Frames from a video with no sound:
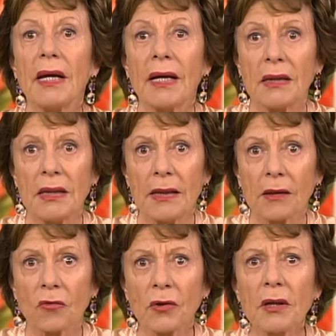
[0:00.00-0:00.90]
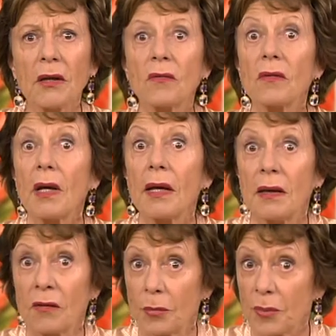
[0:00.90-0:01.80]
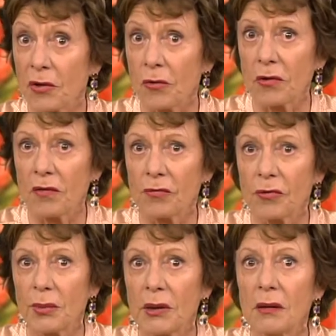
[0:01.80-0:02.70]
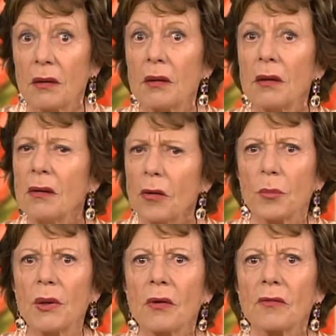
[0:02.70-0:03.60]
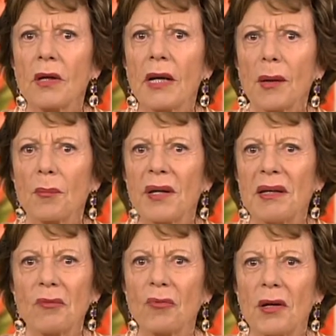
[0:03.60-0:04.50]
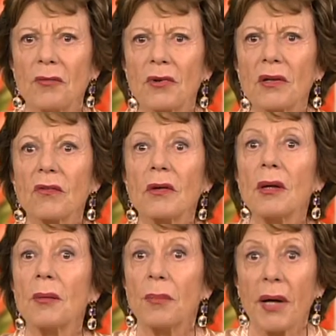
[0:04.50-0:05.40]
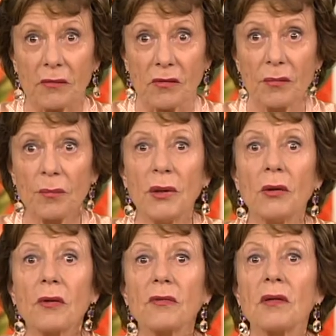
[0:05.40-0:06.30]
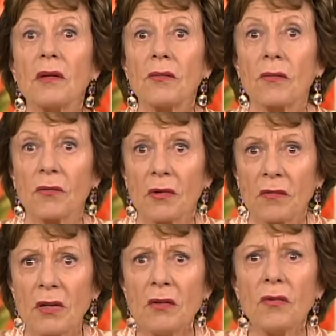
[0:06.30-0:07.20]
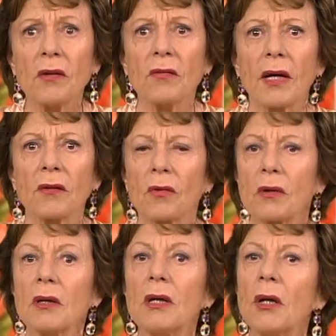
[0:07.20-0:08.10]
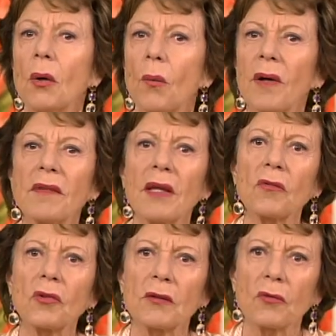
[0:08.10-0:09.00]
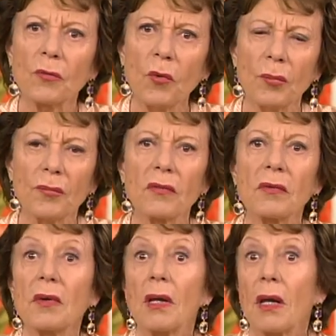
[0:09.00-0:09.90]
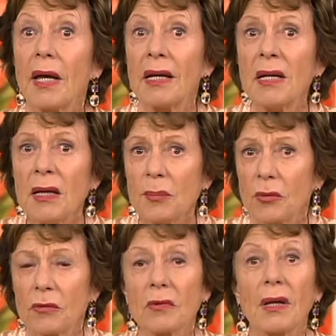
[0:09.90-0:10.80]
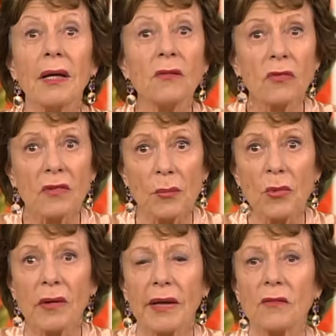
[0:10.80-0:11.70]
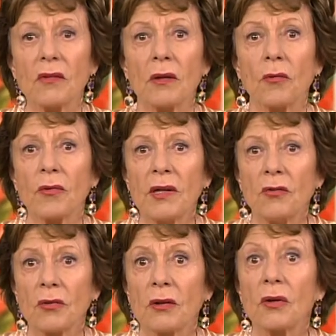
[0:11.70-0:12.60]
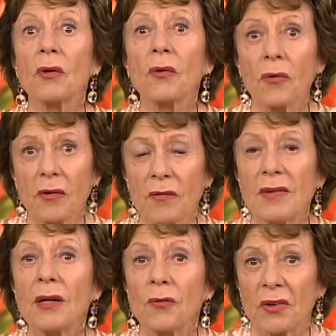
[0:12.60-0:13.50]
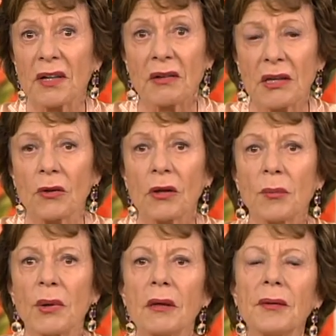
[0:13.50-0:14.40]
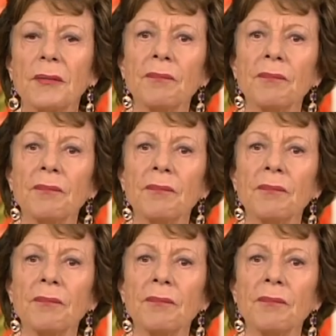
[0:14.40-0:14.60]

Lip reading: And electronics is a priority for me, not because I like playing favorites, but because it is a strategic sector, one that transforms, enables and stimulates innovation across the entire economy.